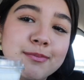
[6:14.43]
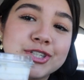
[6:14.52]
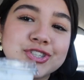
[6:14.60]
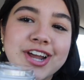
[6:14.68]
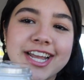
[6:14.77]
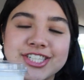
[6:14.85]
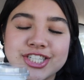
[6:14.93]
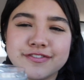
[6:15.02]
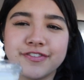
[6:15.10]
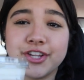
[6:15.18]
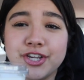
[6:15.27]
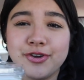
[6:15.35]
gonna try it
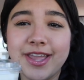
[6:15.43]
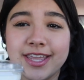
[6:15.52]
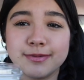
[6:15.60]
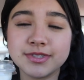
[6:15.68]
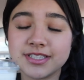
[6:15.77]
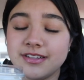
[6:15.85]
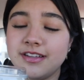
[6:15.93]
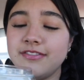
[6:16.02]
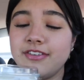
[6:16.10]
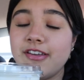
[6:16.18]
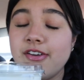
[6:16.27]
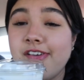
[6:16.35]
just for you, Ames.
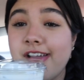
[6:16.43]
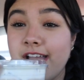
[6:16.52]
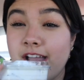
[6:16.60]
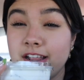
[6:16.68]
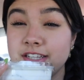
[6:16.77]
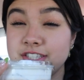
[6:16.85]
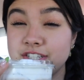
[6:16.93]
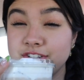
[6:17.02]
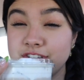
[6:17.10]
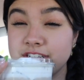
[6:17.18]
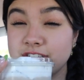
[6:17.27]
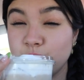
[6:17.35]
Love you. Let's
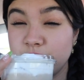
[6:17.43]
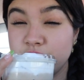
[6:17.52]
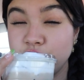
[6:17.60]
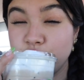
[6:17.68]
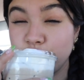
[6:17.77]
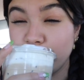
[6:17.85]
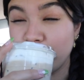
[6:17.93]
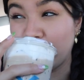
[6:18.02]
do this. 1, 2, 3.